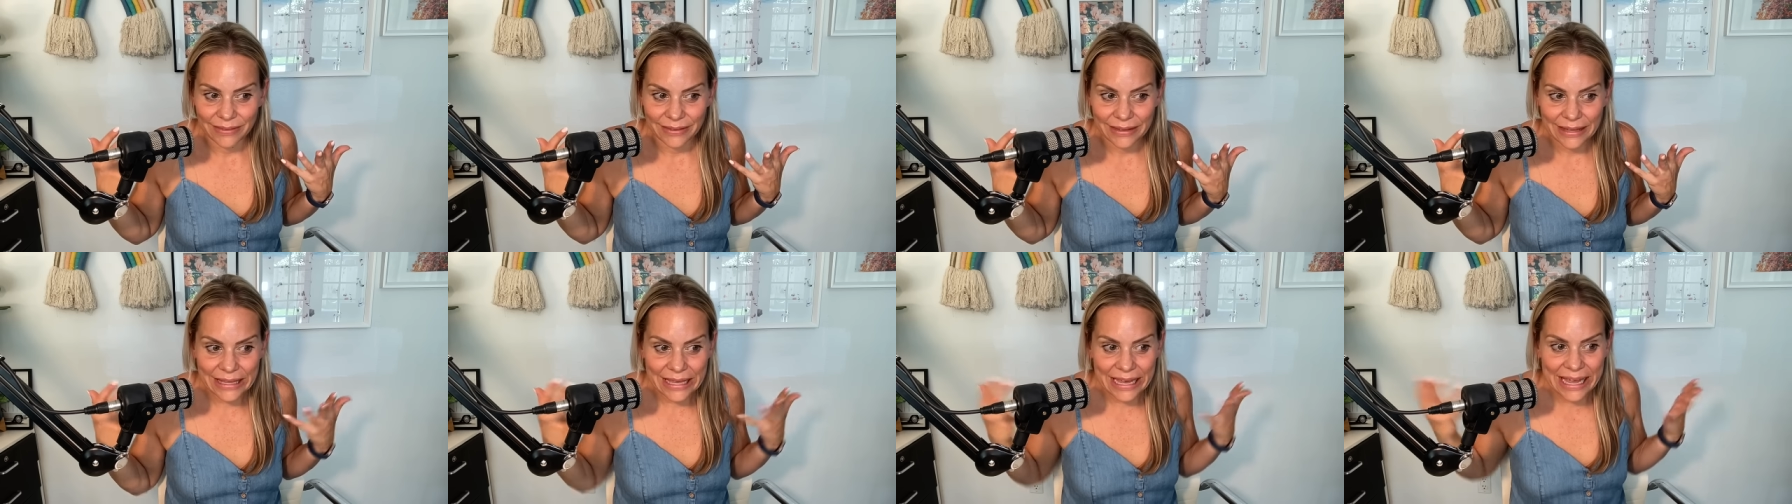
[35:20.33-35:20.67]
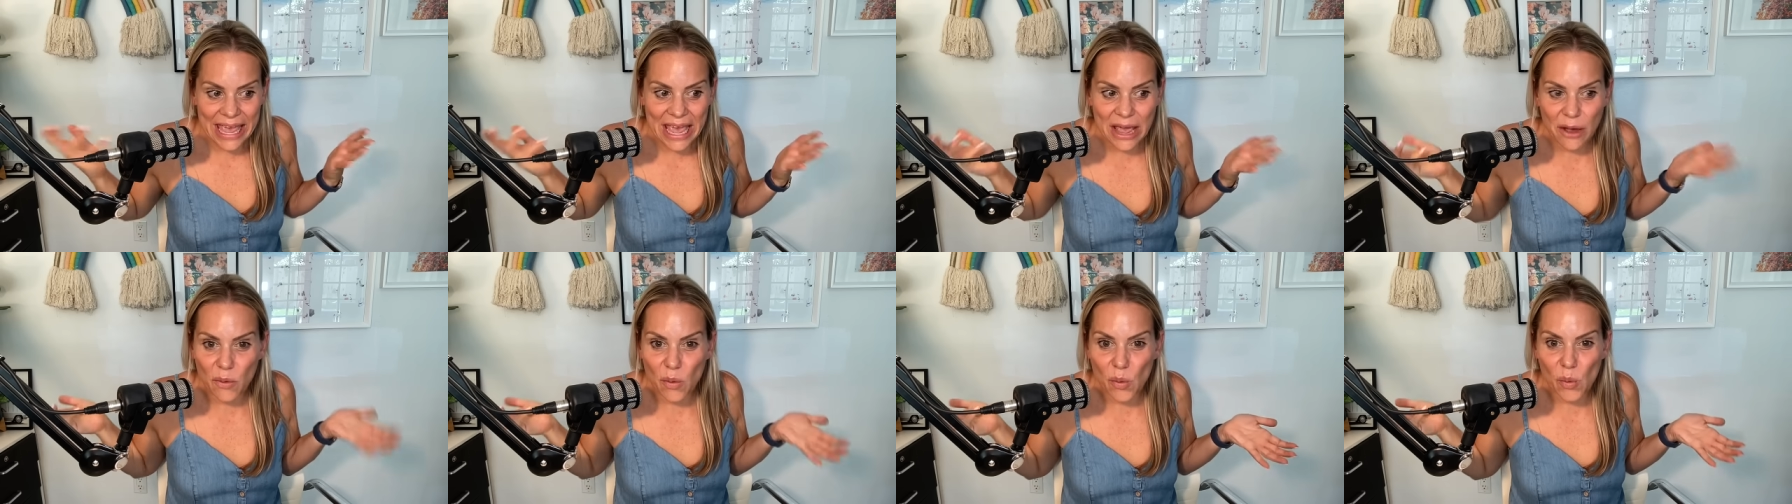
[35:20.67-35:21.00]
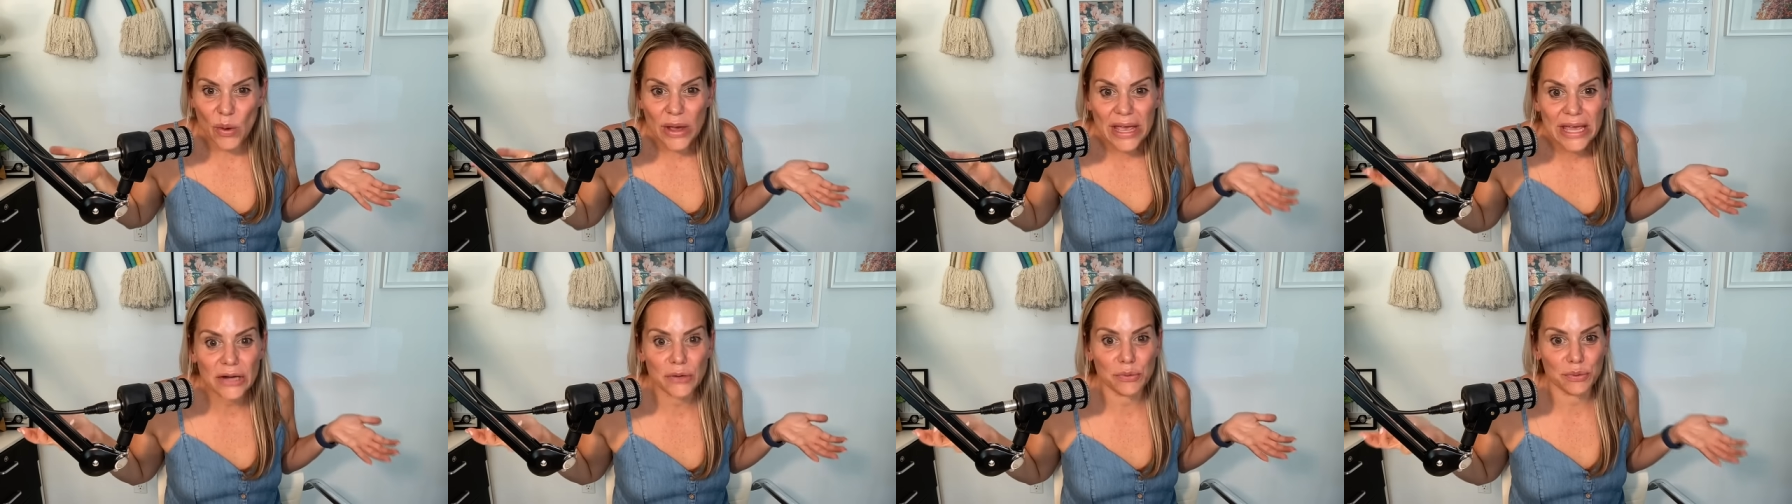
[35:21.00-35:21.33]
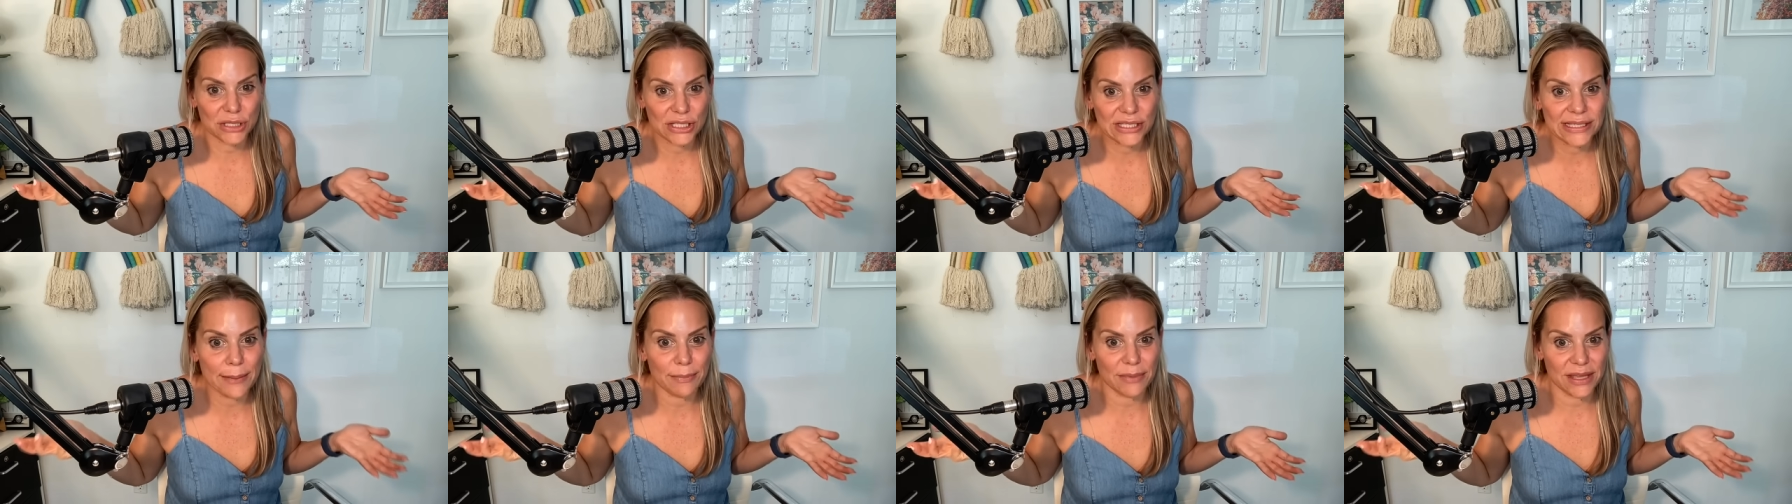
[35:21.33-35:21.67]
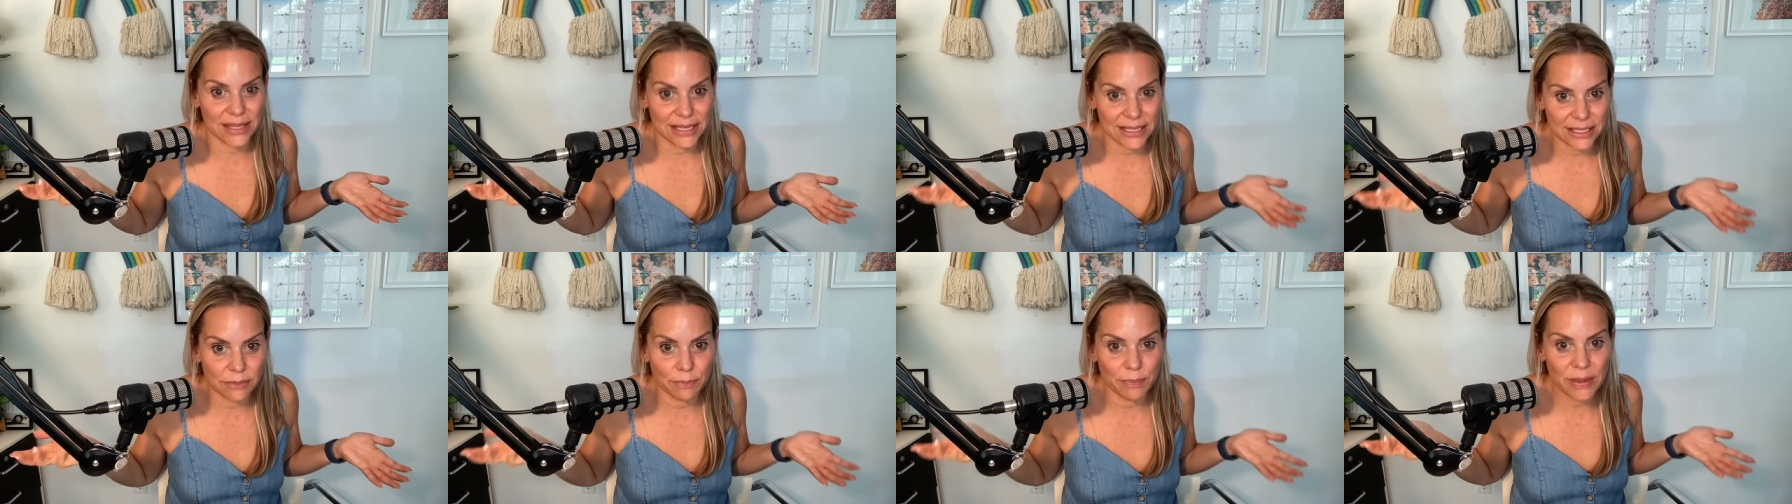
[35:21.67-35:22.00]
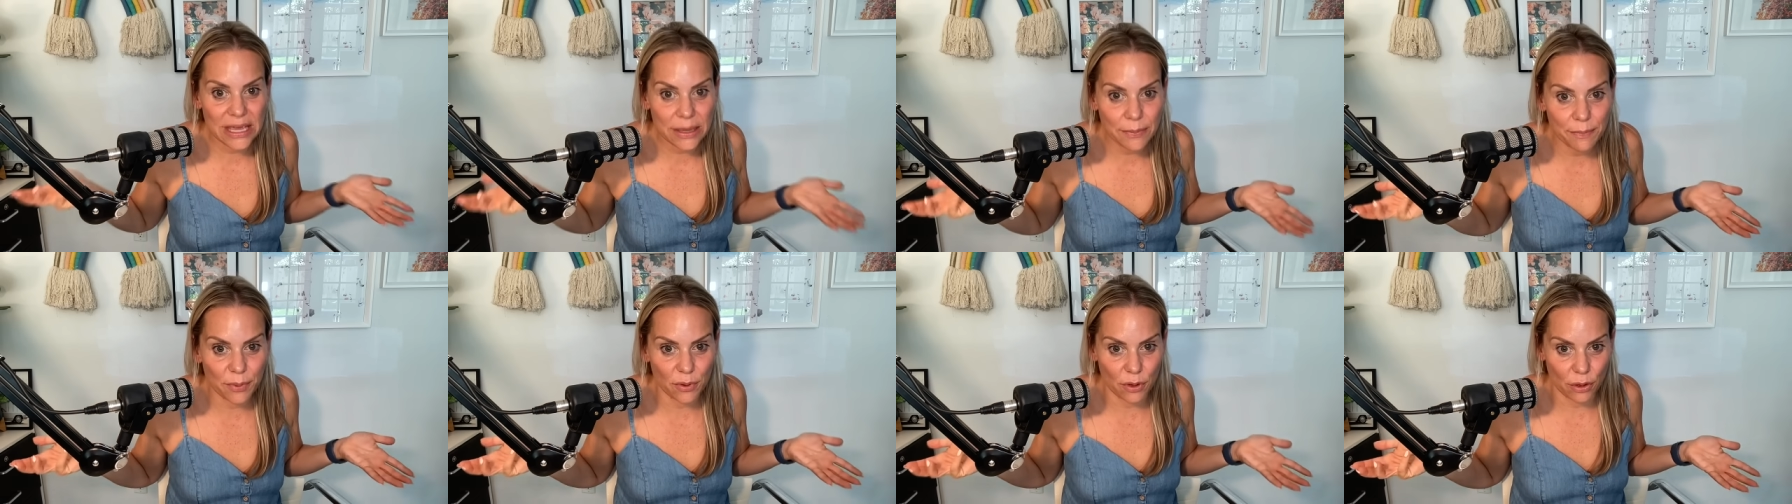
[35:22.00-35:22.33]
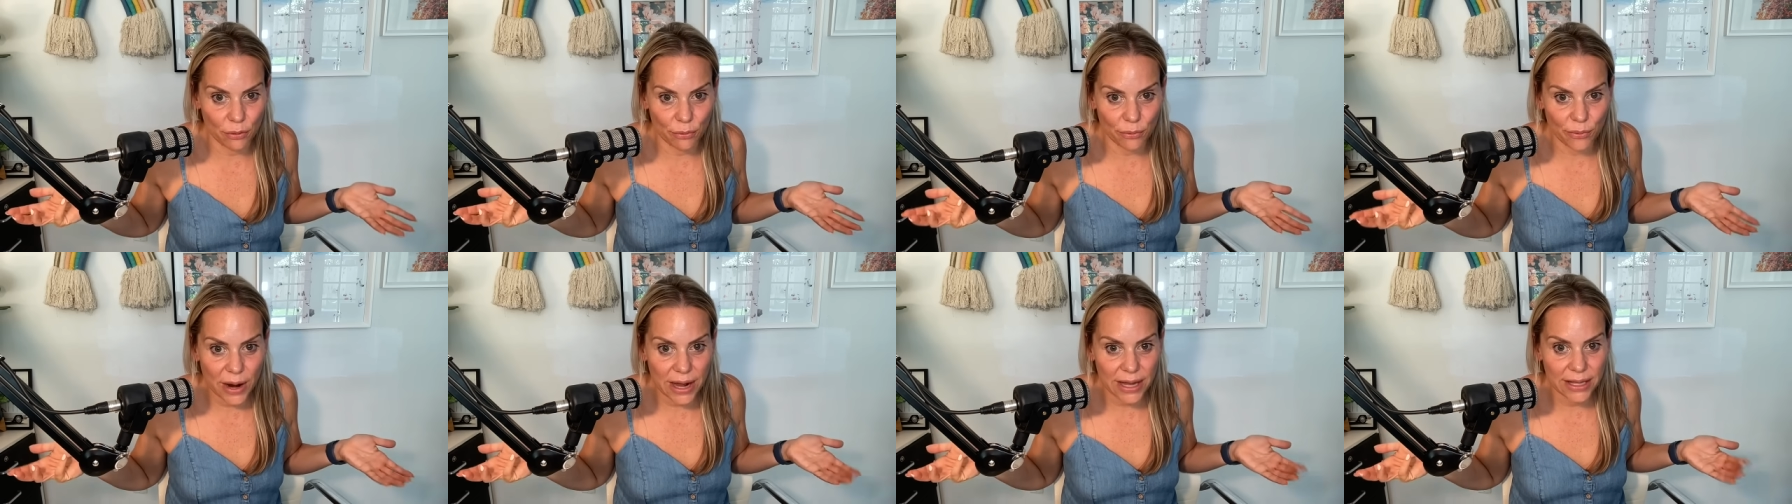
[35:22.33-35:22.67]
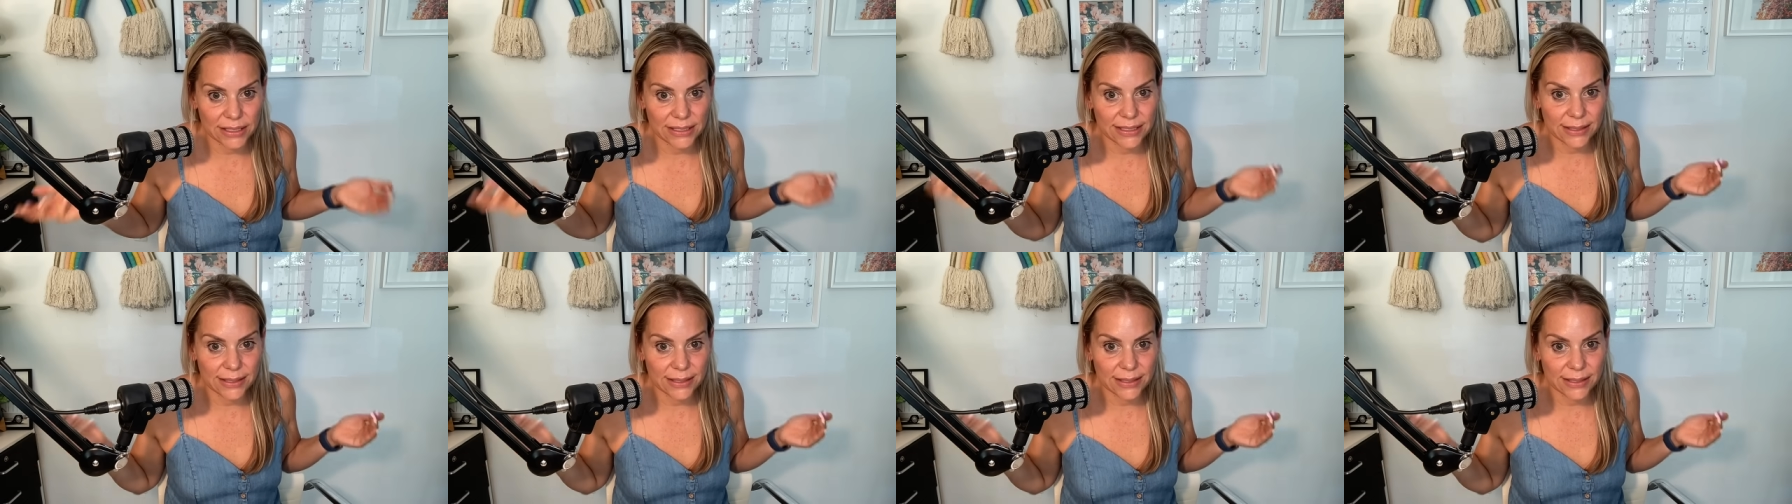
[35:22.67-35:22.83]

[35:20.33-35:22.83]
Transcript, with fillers: You can't win with some of these people, right?